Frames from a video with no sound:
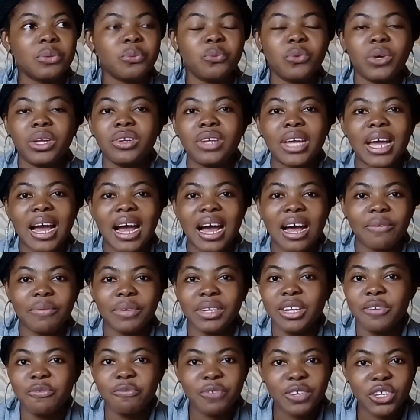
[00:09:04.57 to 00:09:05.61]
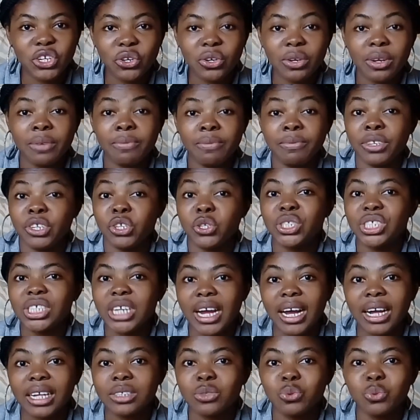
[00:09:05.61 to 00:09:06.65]
when you're having a video
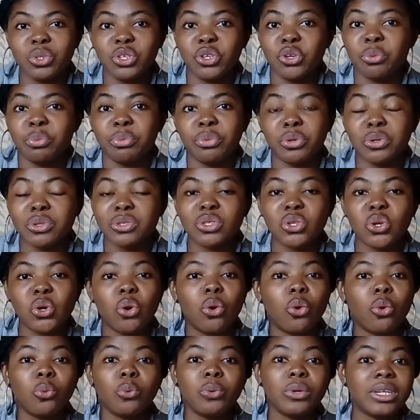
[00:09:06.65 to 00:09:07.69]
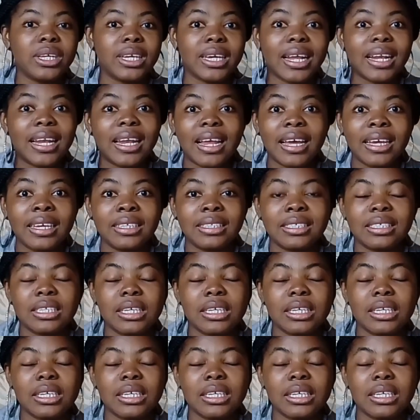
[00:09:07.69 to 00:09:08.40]
chat with your boss or with a client.